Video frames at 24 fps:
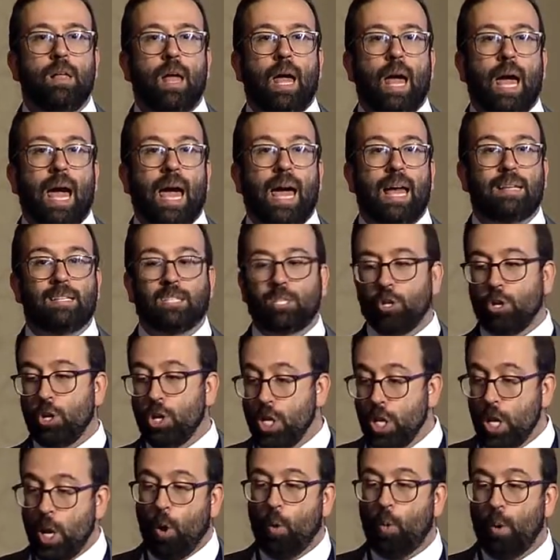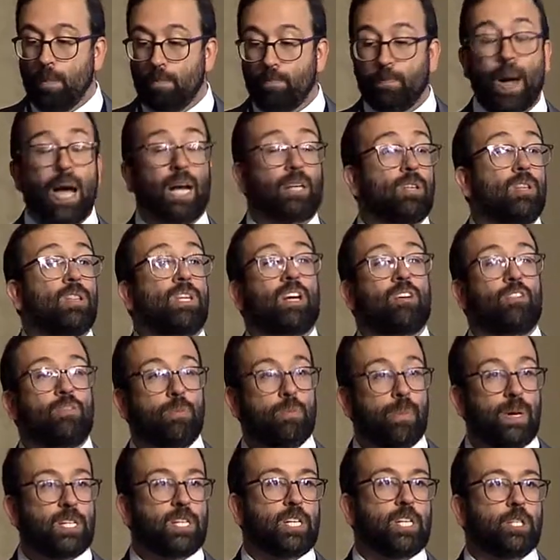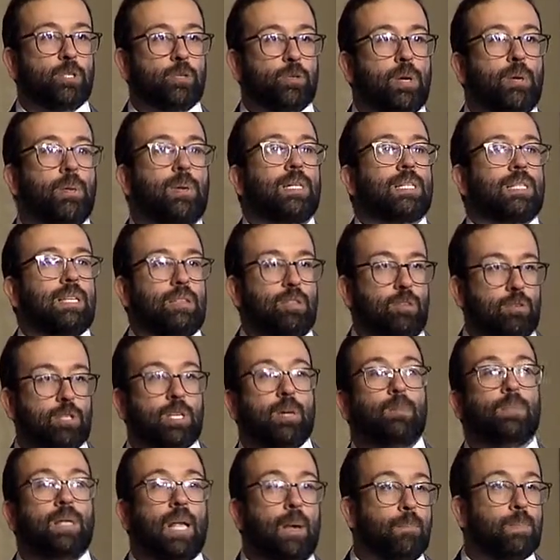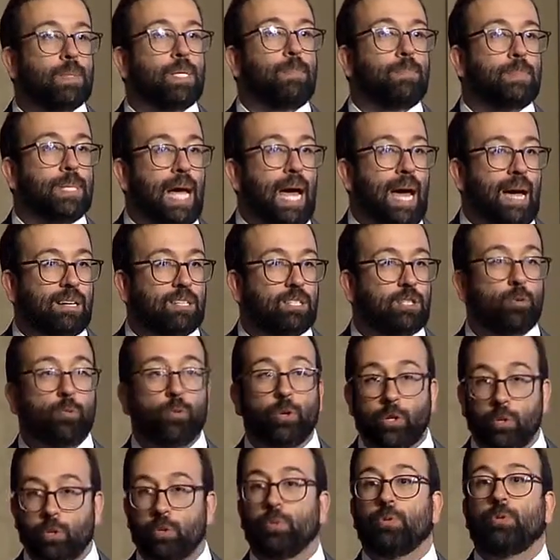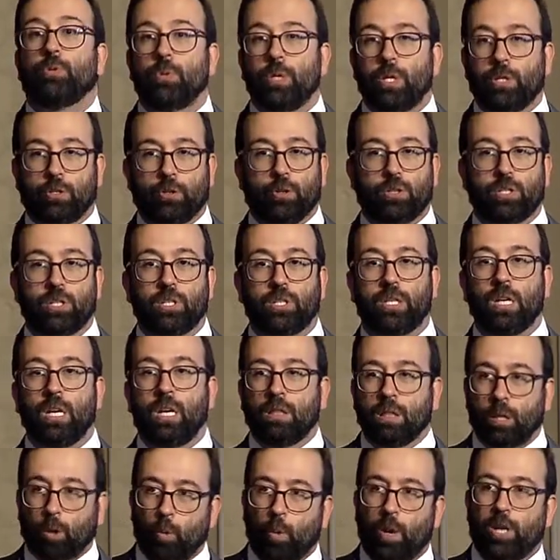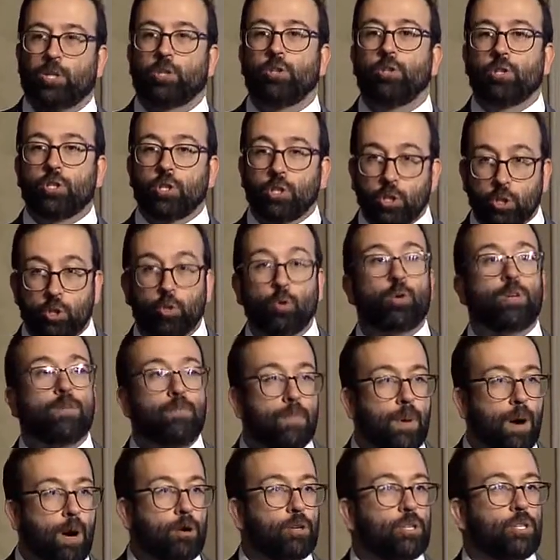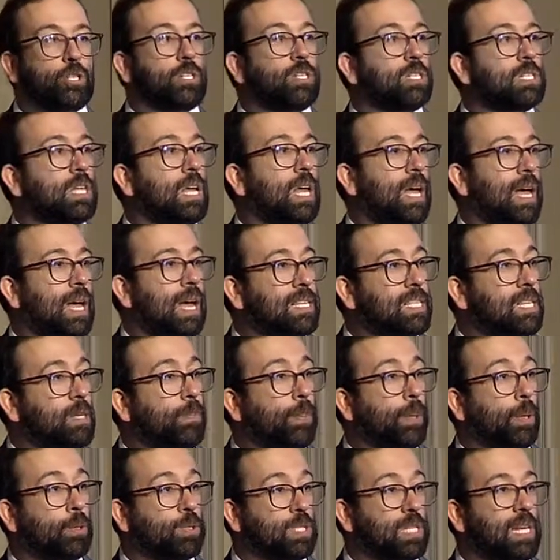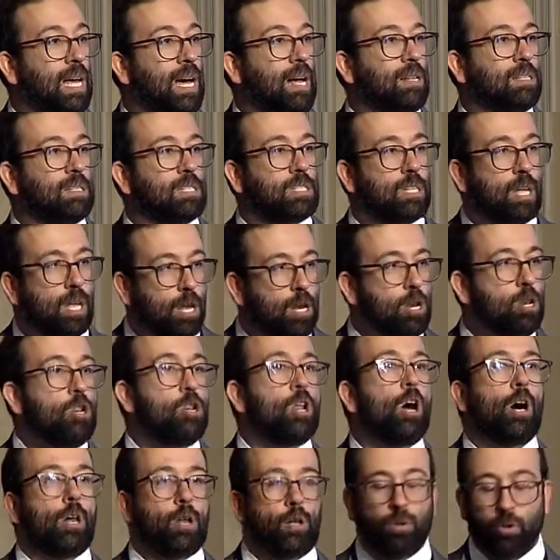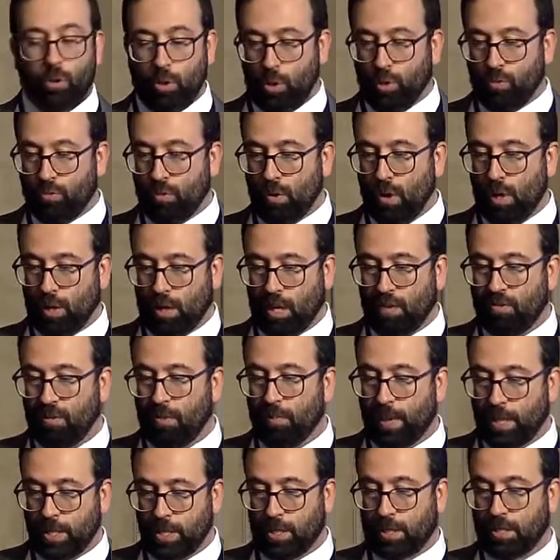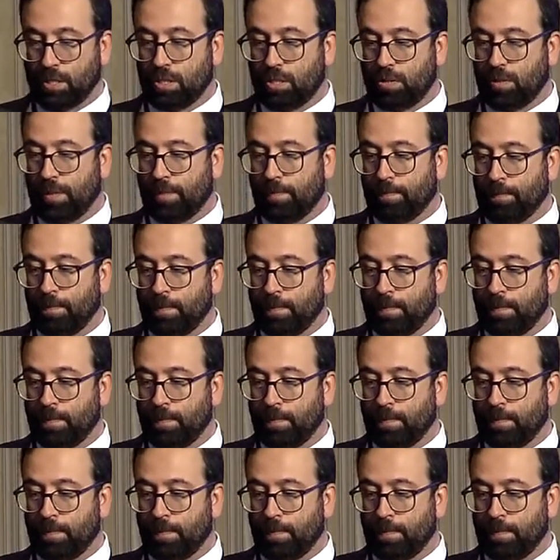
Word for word: has no impact on the government budget constraint because then there's some lump sum tax to redistribute the resources. The question is to distort margins, as in Pigou's analysis, not on the overall government budget constraint.